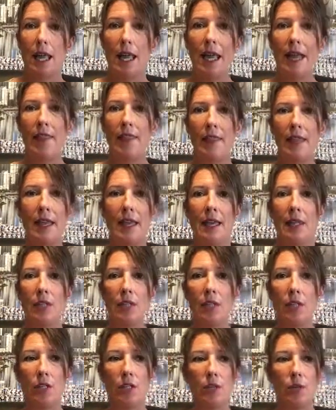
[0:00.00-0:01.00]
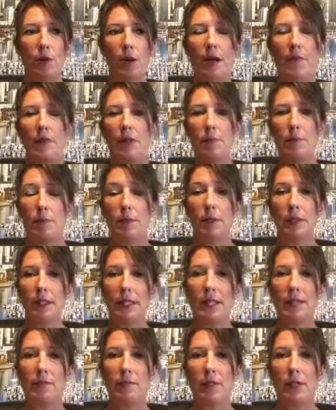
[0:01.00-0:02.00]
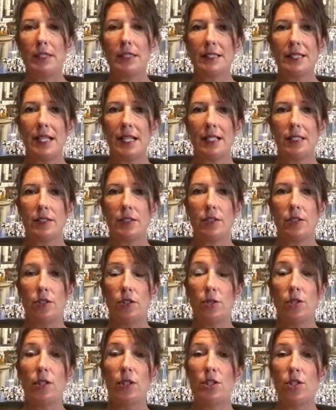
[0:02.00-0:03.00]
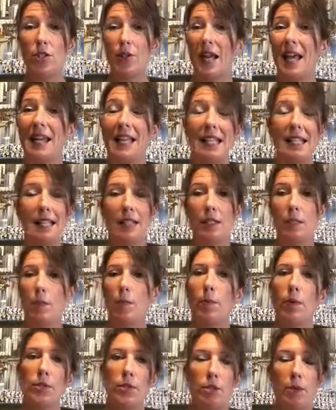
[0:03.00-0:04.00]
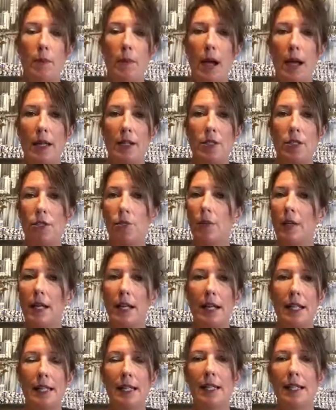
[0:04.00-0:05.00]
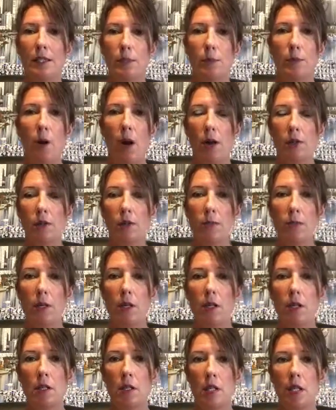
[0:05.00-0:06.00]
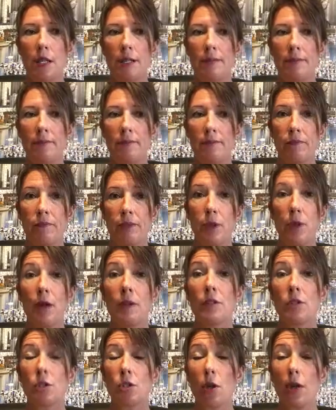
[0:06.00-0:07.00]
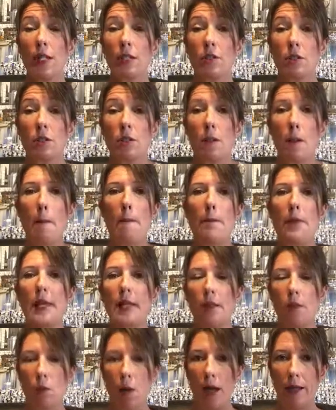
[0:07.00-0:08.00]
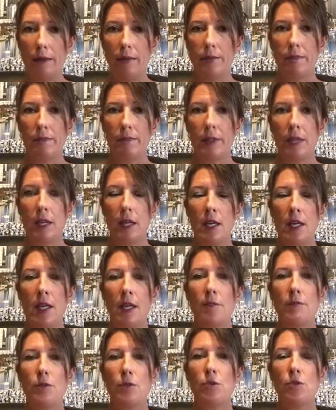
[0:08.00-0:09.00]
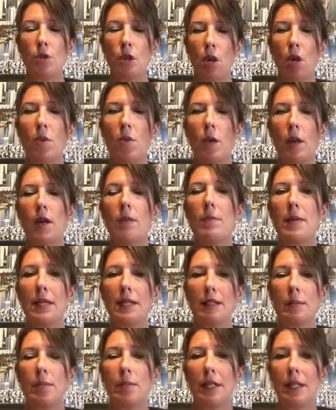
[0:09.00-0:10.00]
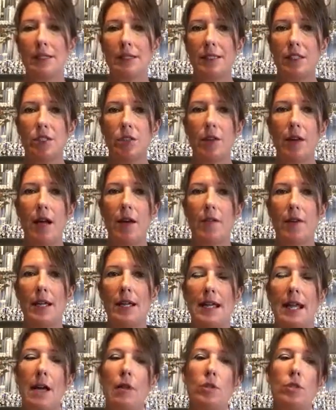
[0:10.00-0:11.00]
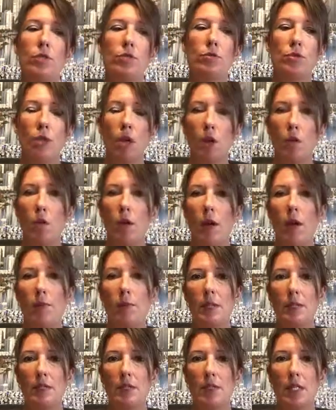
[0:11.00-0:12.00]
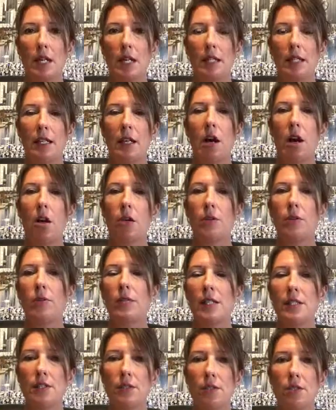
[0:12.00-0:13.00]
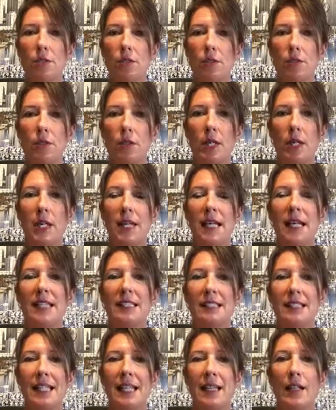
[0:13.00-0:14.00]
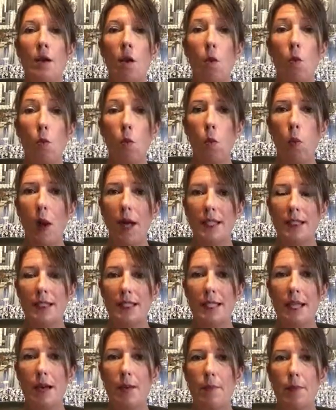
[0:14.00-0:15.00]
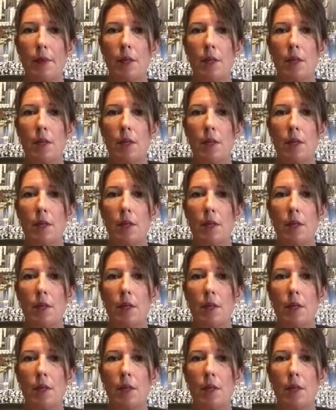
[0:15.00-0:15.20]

and then you have a belief that says you can do anything you put your mind to and anything is possible, you have a choice. Pick one. If you don't want to be in the place that you're at right now and you don't want to be stuck, then all you need to do is take one step.